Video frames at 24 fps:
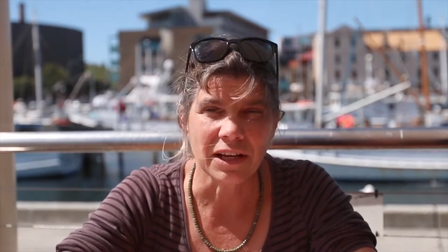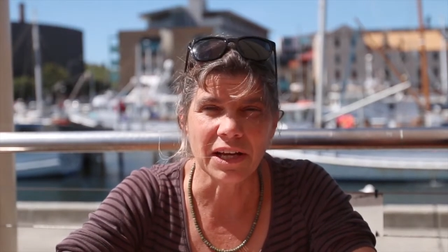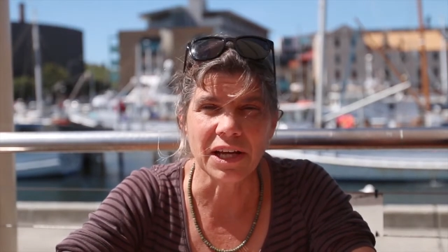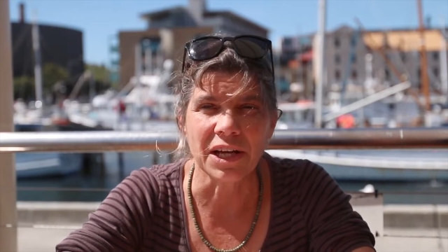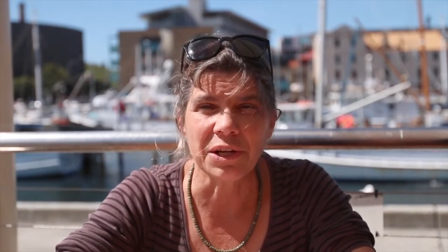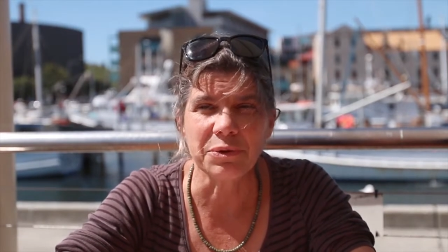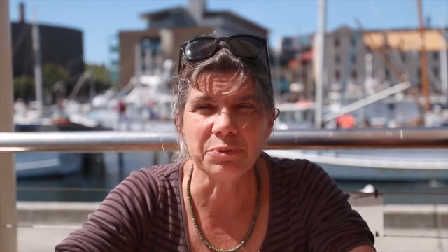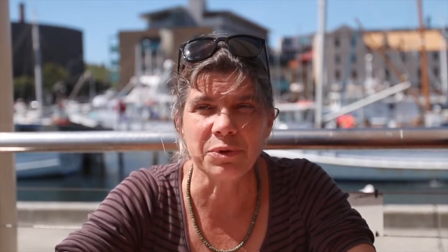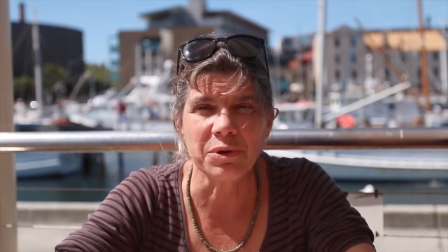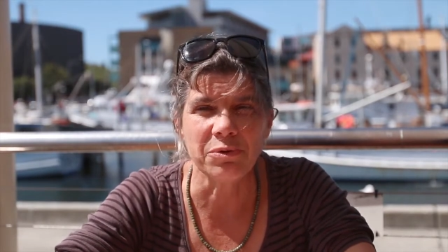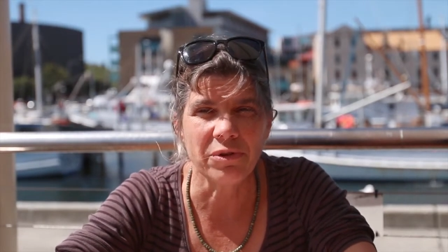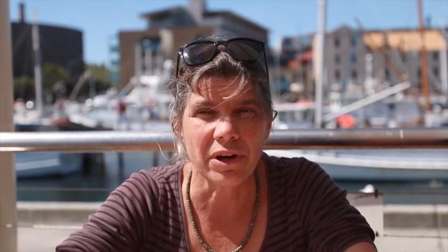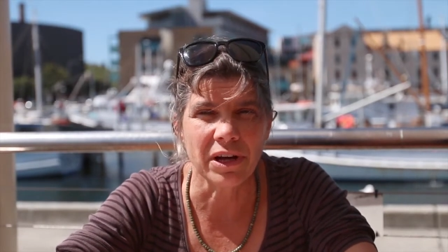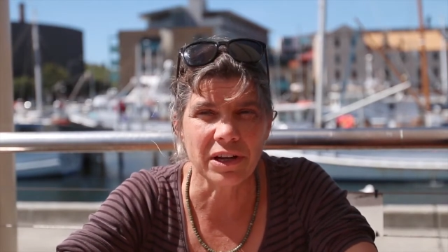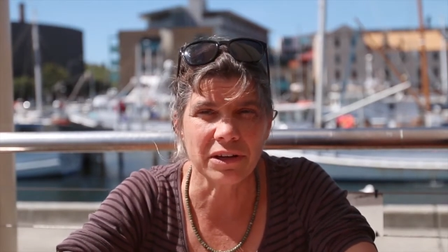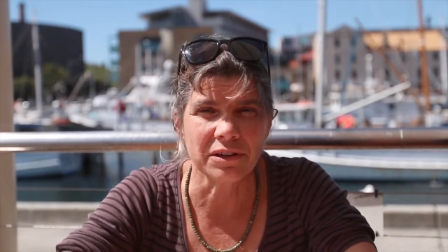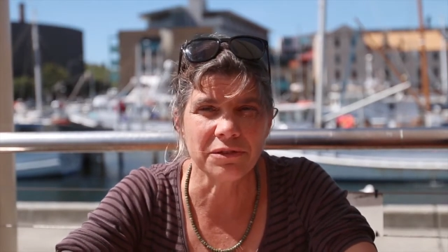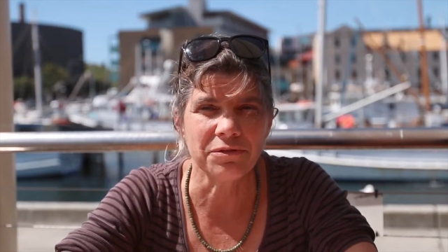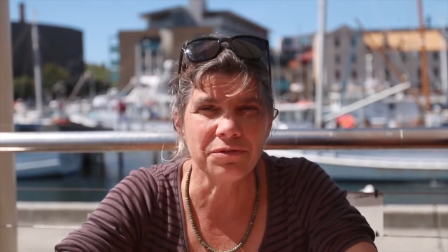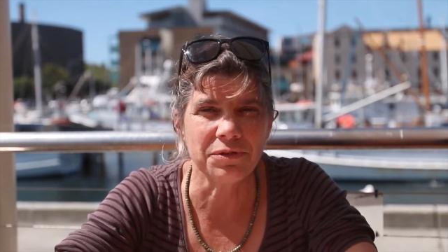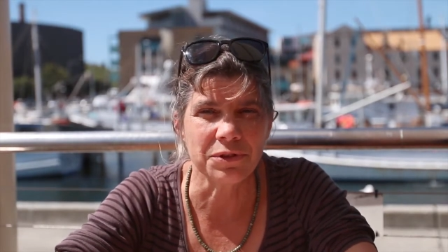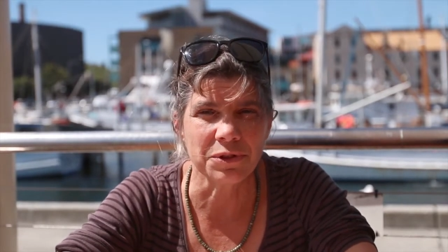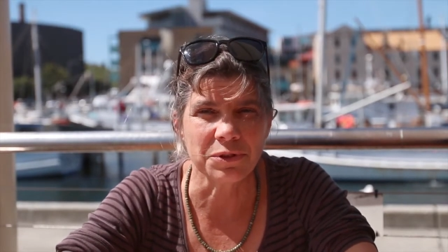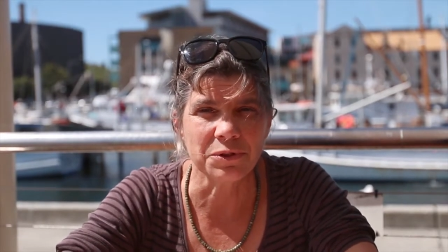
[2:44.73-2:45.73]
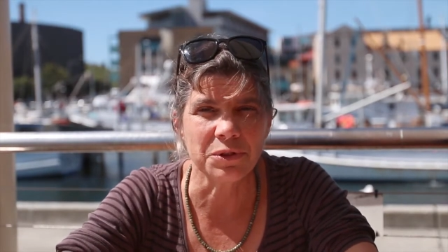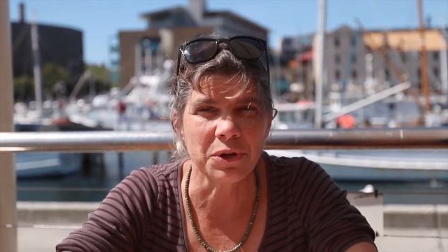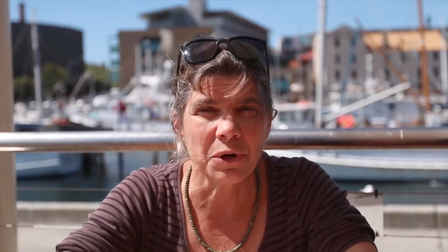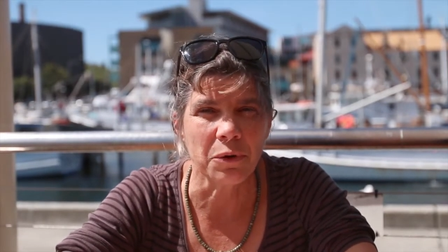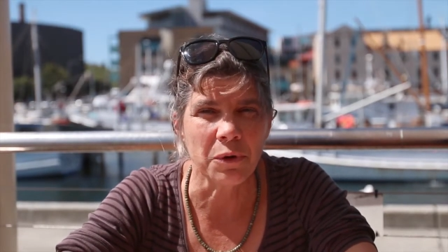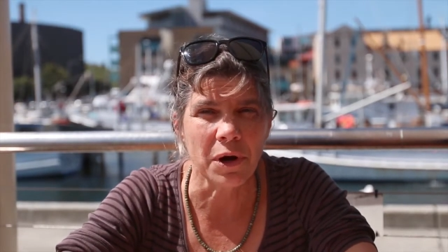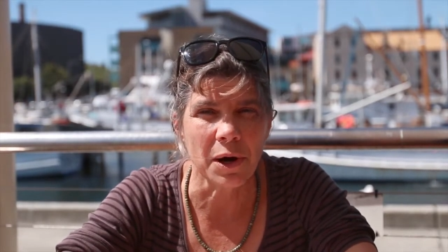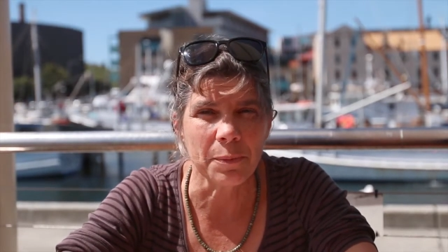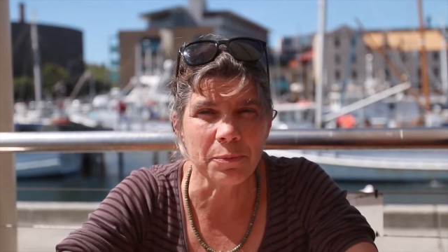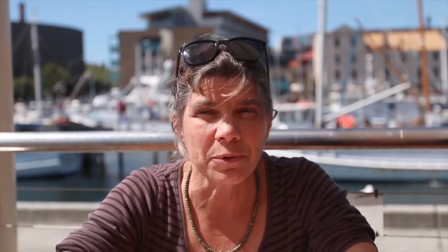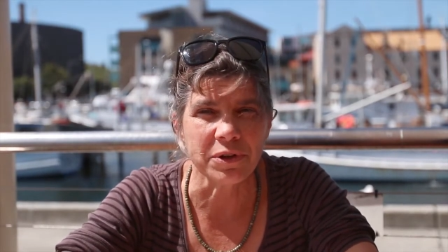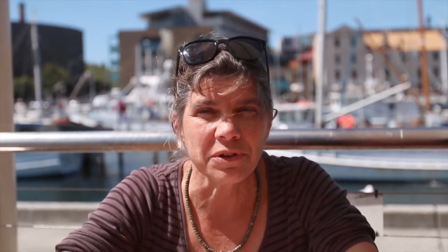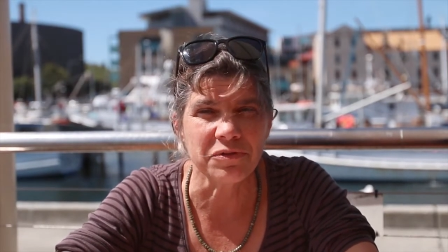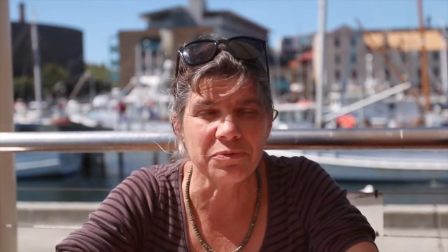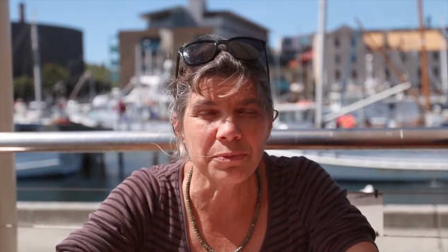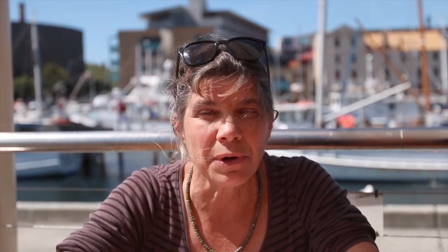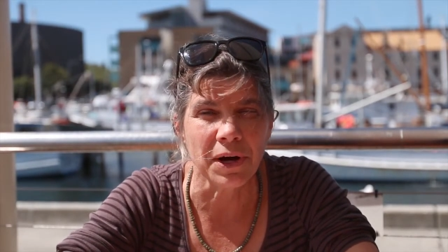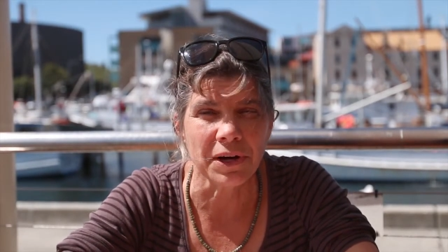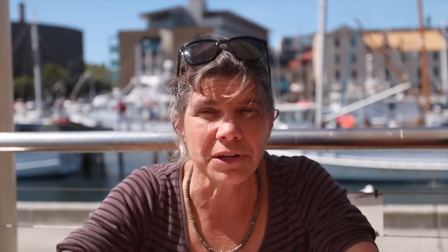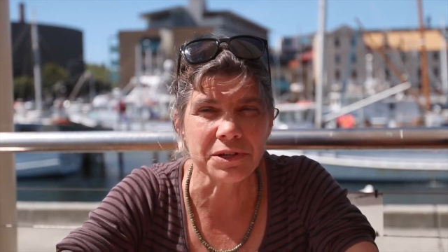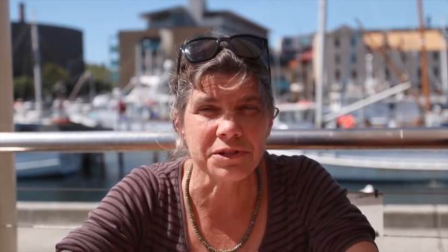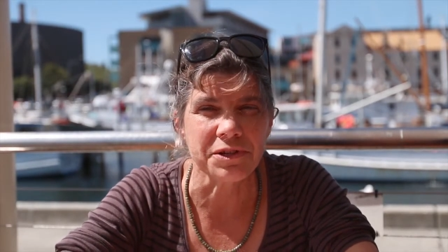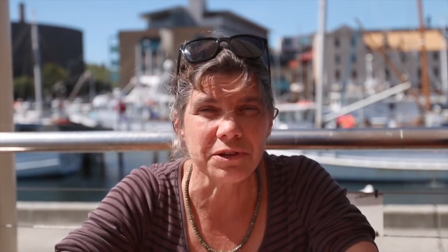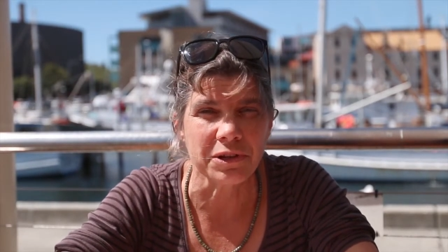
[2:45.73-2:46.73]
And we run a few cooperative
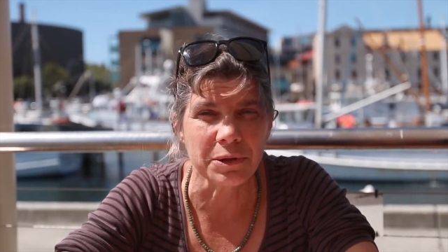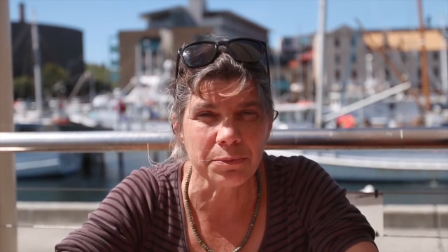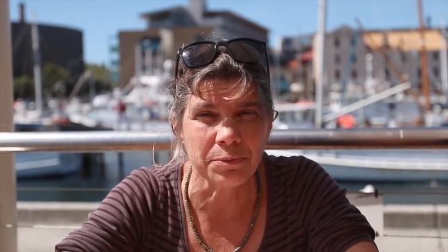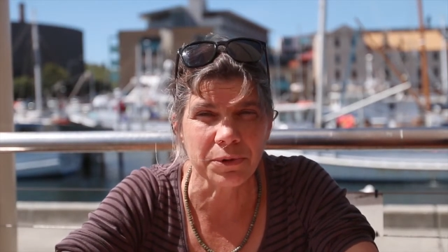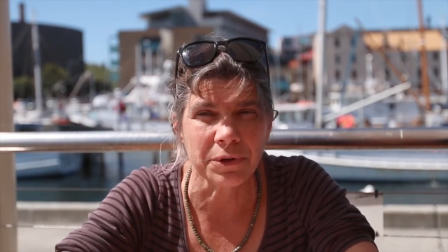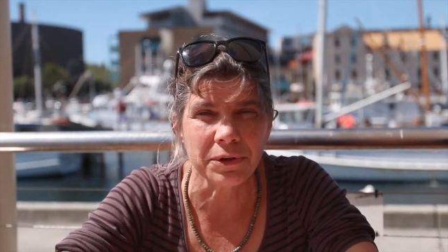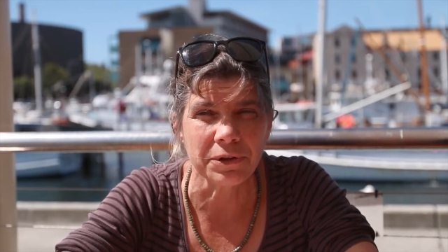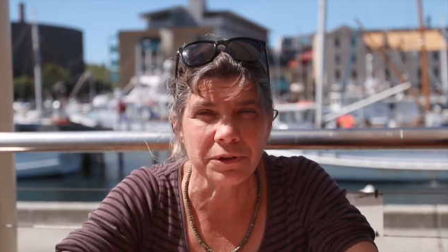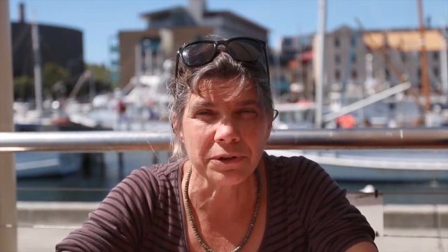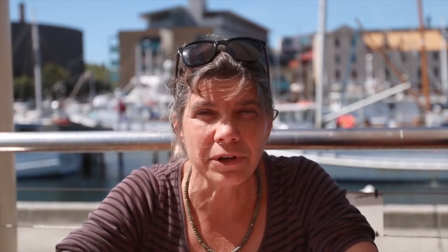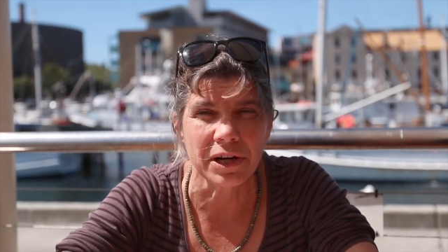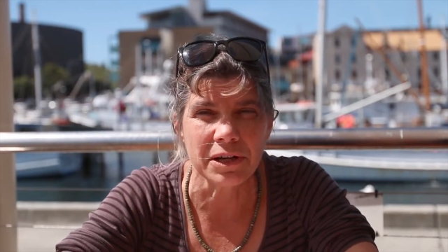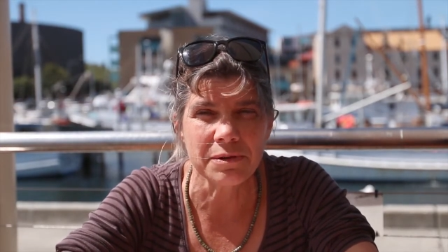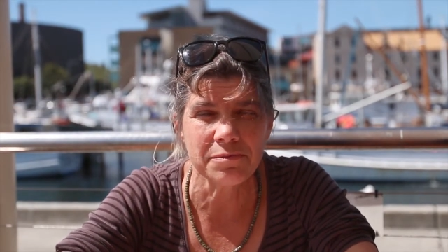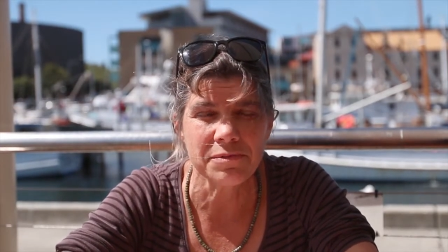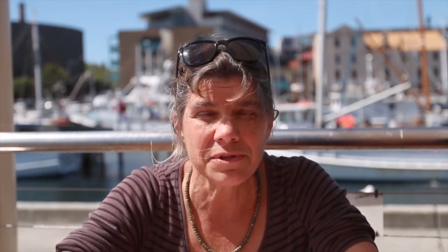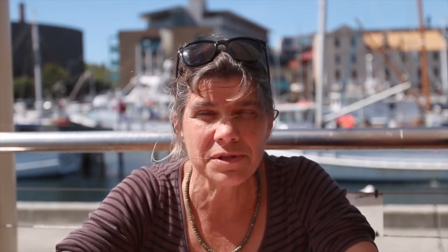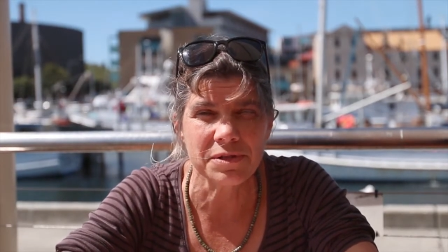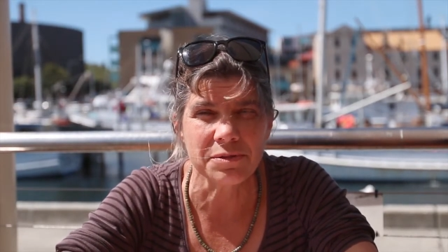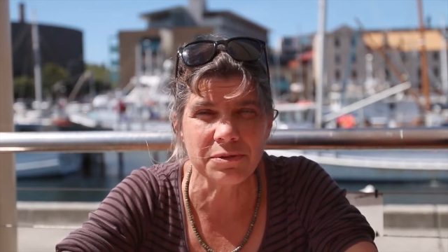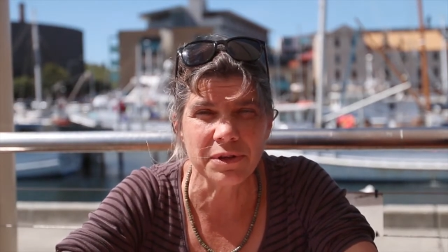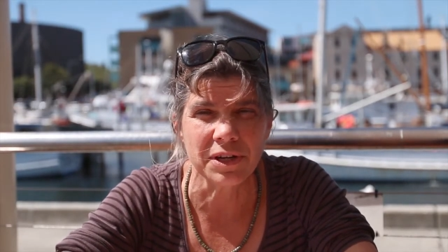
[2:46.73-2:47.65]
monitoring programs.